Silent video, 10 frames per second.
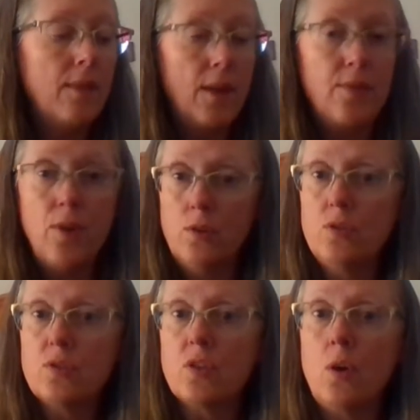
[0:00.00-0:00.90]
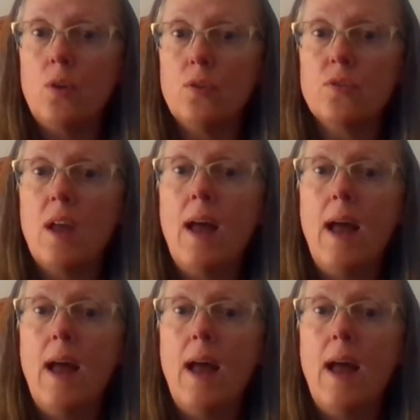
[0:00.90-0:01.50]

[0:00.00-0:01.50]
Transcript: that those souls,